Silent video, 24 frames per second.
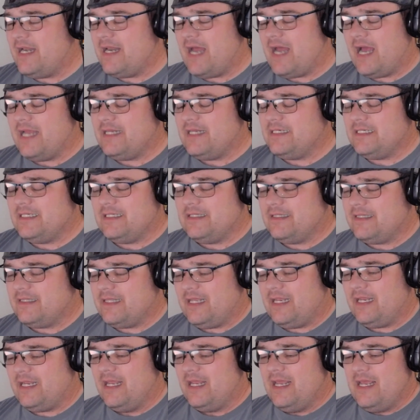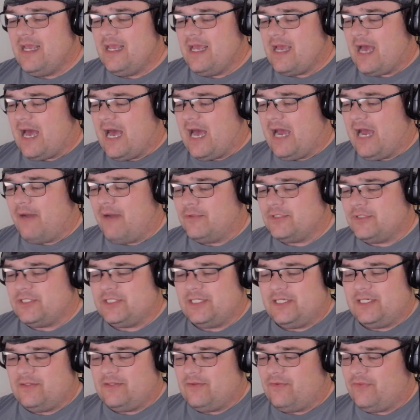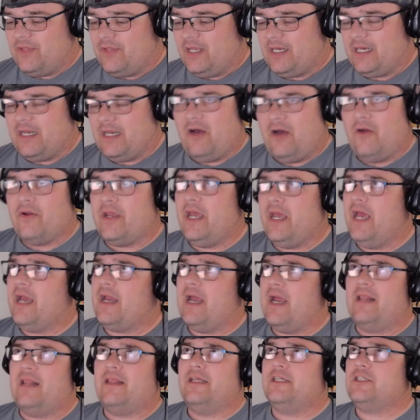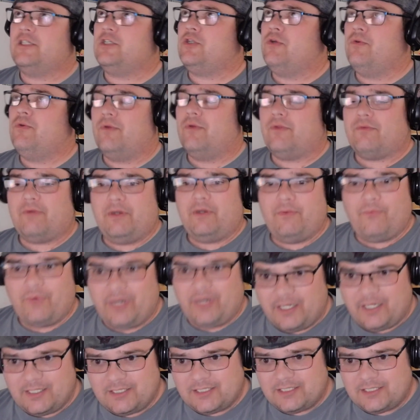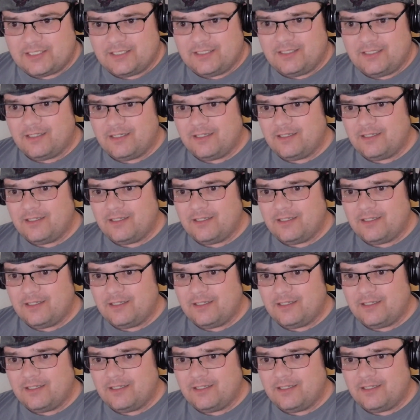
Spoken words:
I didn't think, I was sitting there thinking, okay, I got at least 2 or 3 weeks.